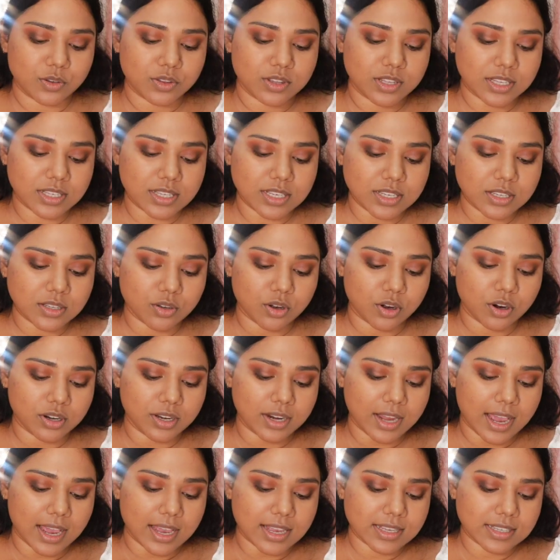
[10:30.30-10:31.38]
this is not
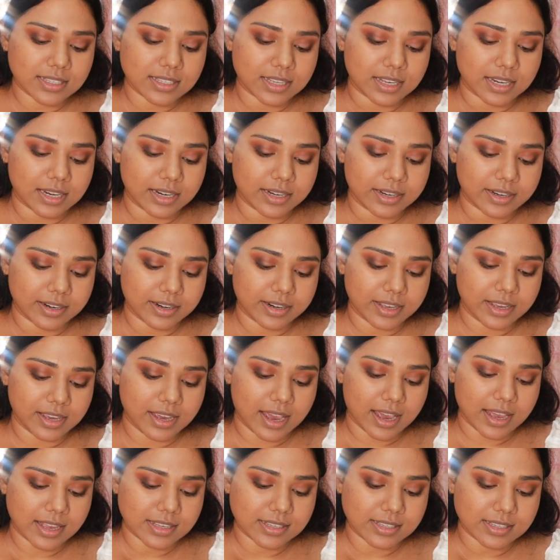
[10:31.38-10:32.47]
as glittery
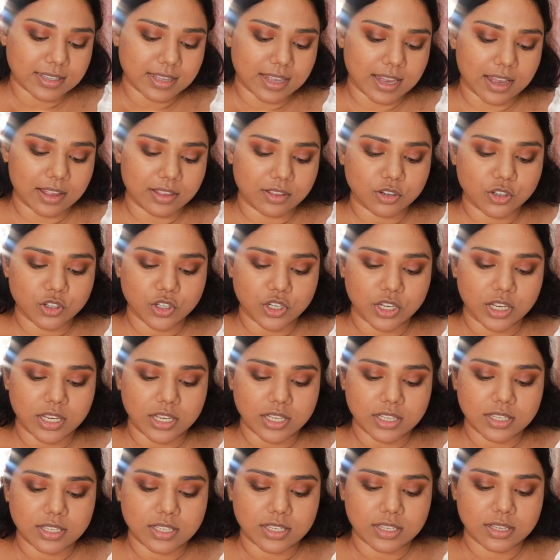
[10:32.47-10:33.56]
as the other
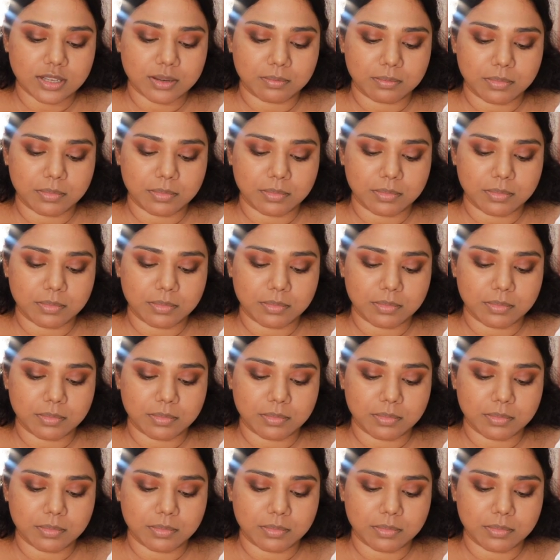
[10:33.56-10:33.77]
shades,